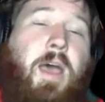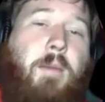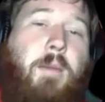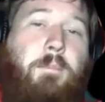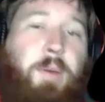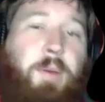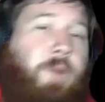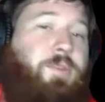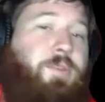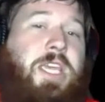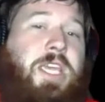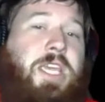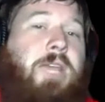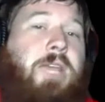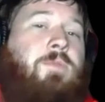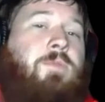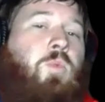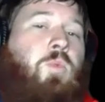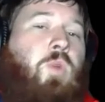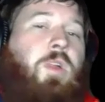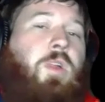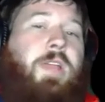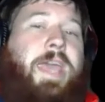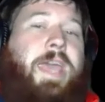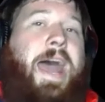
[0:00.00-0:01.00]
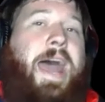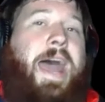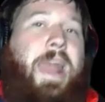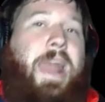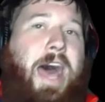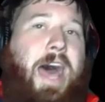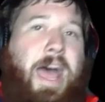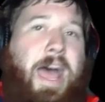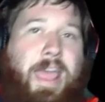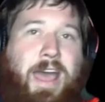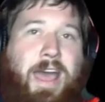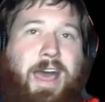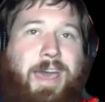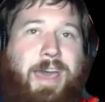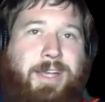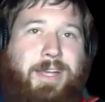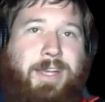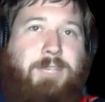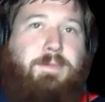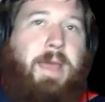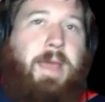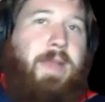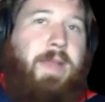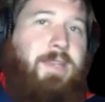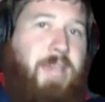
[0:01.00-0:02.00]
Both teams really had high
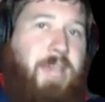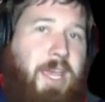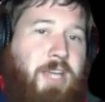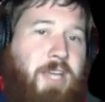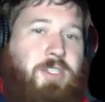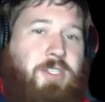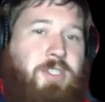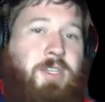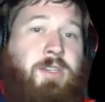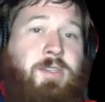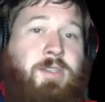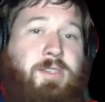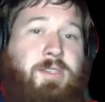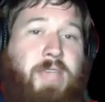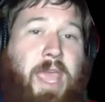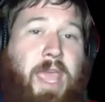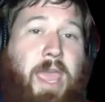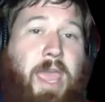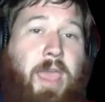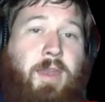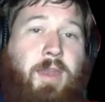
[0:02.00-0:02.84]
expectations.